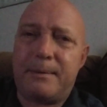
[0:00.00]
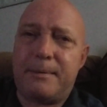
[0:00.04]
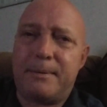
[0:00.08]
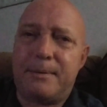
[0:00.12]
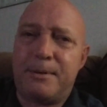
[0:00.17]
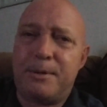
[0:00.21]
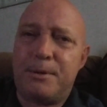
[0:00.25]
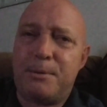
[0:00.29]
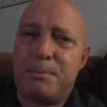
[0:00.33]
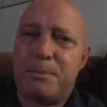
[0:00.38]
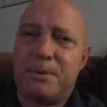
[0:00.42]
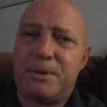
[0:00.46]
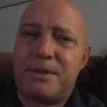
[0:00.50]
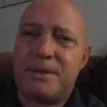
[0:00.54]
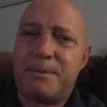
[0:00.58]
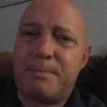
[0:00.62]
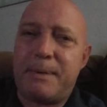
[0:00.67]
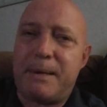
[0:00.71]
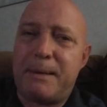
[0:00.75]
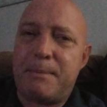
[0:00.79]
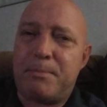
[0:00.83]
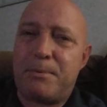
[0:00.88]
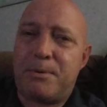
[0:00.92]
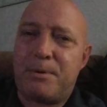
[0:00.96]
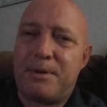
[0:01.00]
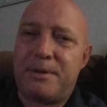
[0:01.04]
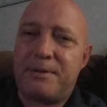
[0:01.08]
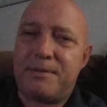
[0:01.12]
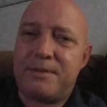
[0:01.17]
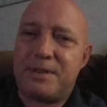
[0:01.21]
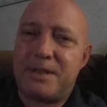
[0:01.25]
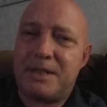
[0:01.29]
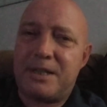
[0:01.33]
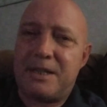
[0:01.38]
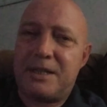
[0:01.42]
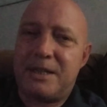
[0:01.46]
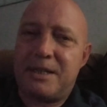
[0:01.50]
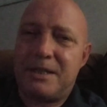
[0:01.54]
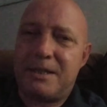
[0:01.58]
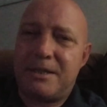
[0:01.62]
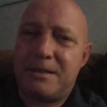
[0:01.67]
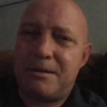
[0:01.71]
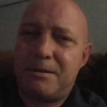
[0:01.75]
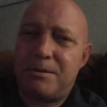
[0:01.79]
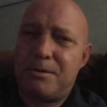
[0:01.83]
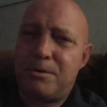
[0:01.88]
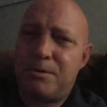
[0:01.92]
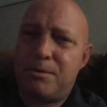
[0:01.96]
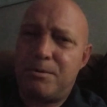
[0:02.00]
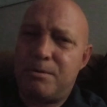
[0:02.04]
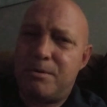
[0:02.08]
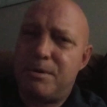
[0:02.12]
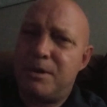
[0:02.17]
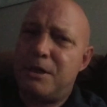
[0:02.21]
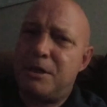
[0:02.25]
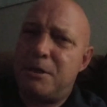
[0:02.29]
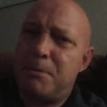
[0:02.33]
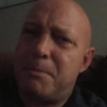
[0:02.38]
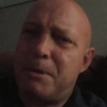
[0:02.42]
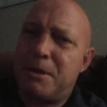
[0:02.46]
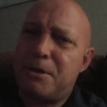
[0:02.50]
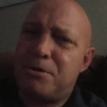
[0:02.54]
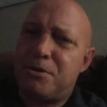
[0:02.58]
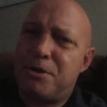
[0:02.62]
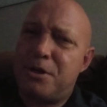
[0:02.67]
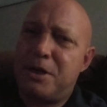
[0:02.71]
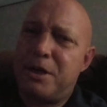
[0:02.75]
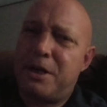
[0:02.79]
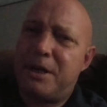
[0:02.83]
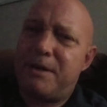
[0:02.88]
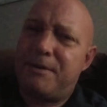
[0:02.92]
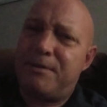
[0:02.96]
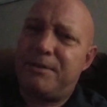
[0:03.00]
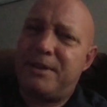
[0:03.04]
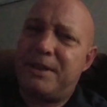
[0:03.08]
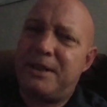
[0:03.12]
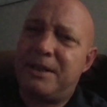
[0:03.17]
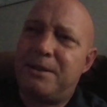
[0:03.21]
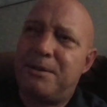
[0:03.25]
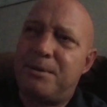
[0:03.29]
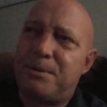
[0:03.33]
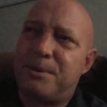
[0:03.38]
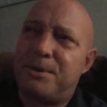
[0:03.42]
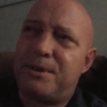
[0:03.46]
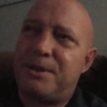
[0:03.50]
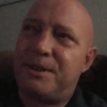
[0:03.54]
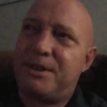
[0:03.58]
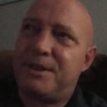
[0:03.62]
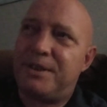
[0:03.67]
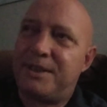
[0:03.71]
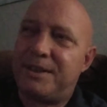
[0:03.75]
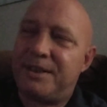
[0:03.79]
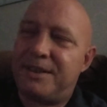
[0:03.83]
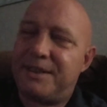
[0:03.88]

numerous people have said you need to make sure you got everything in order,